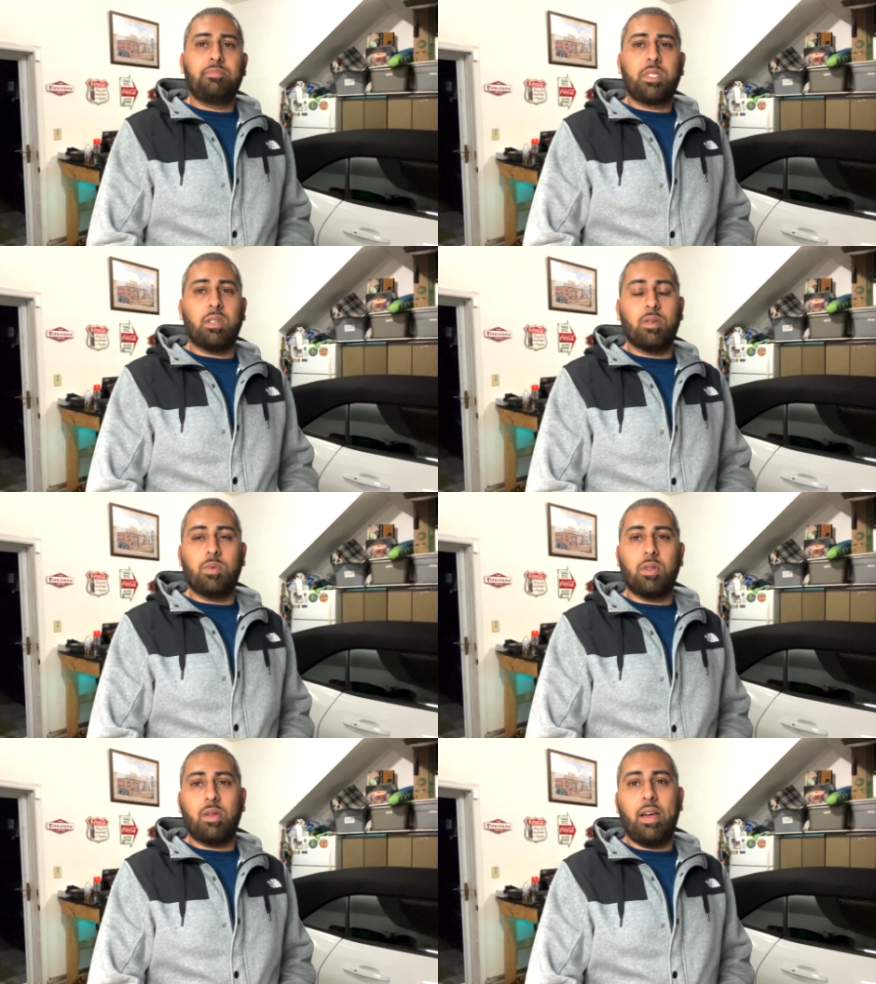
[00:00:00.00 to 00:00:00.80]
you know,
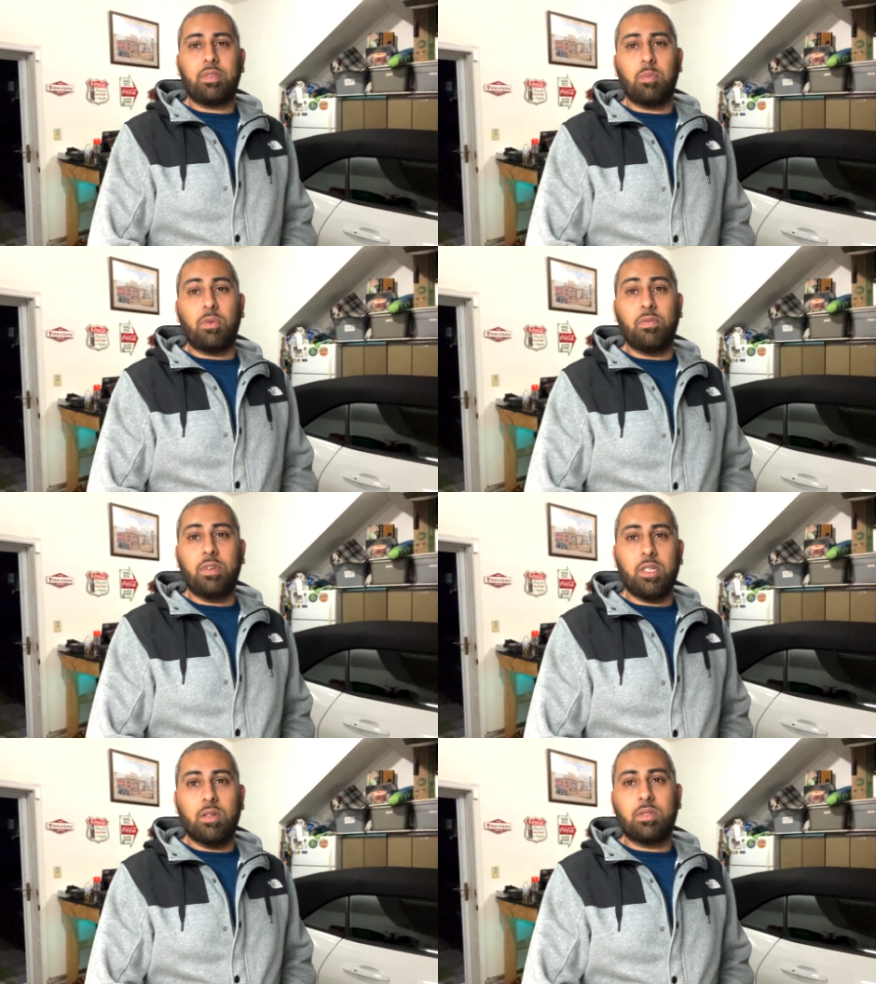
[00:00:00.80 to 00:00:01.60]
we'll have some more
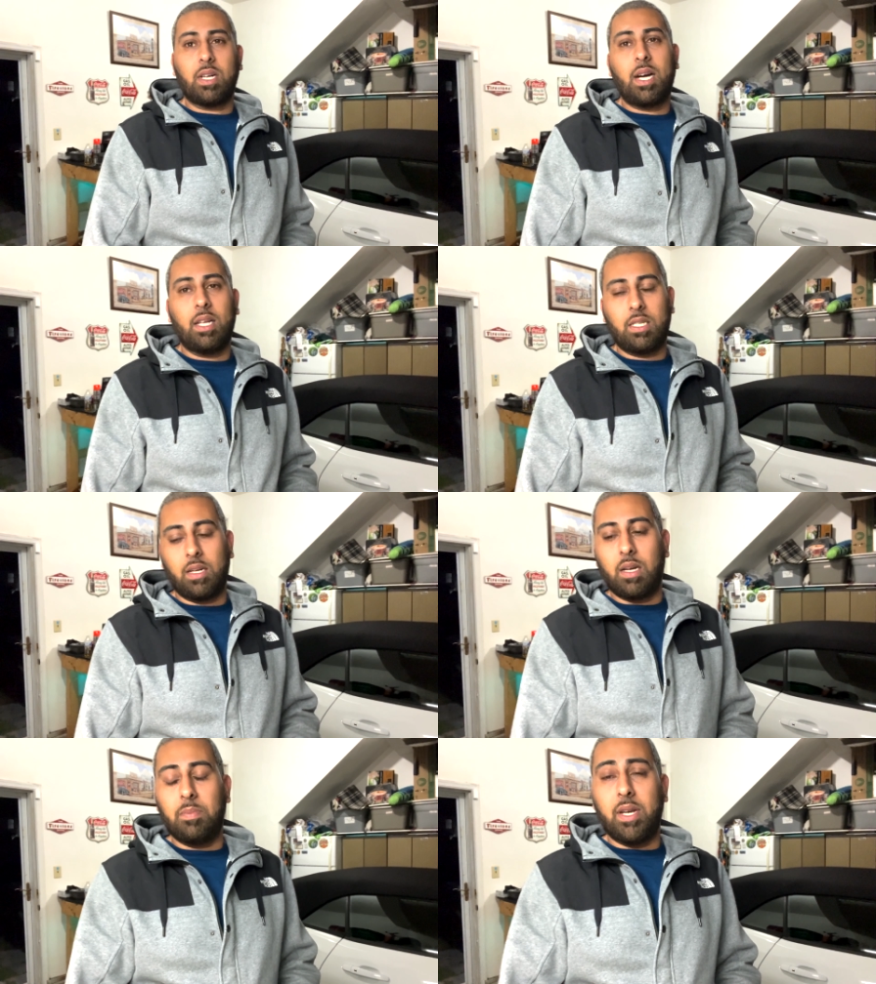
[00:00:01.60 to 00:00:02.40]
videos and content
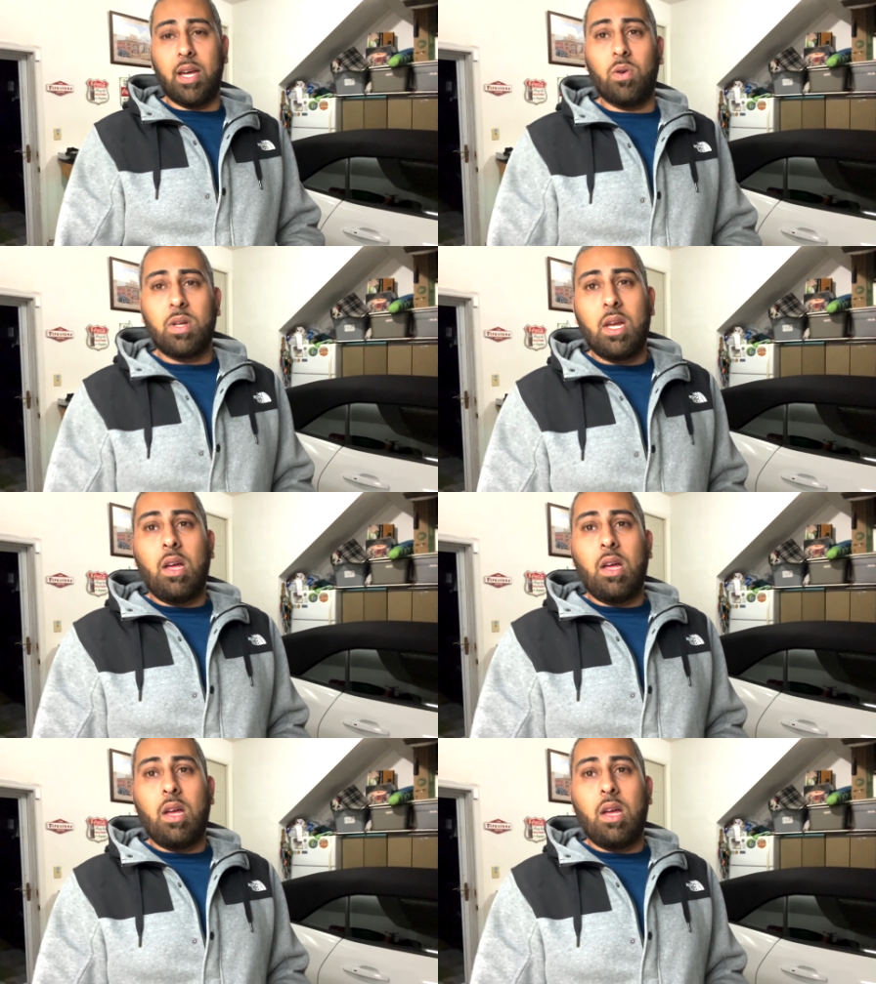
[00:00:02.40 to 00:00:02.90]
coming out.